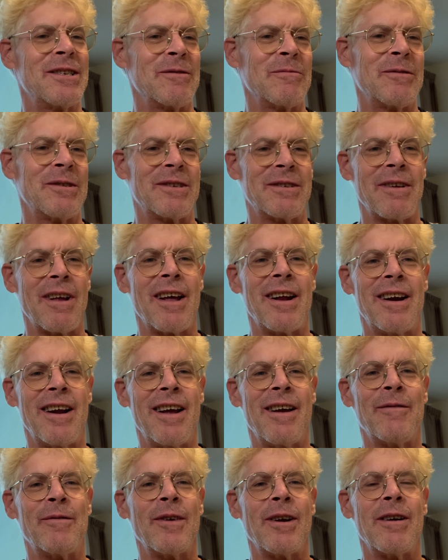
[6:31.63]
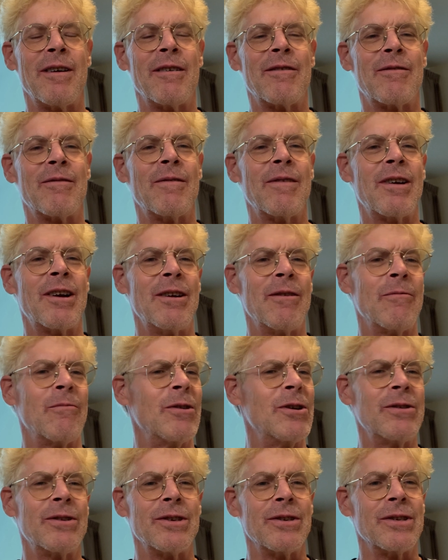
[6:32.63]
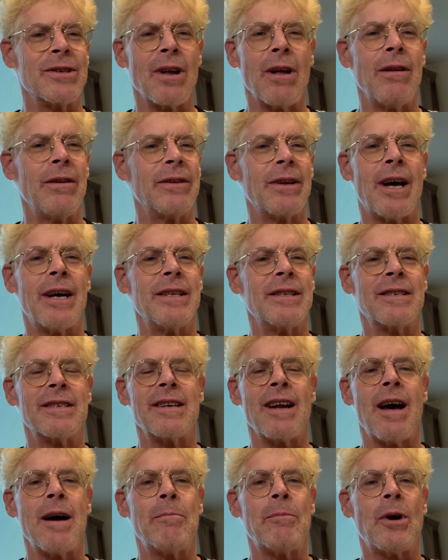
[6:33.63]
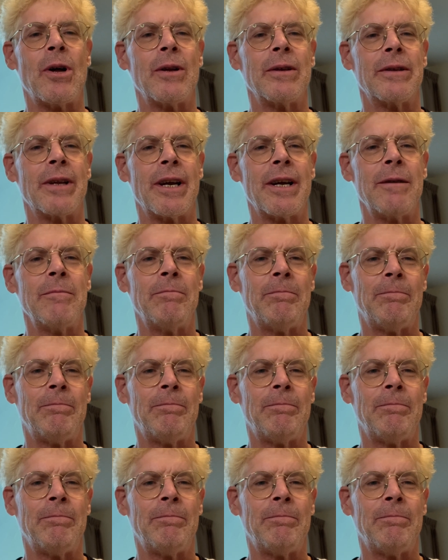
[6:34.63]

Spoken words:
I'd have to hear roosters all nonstop all day.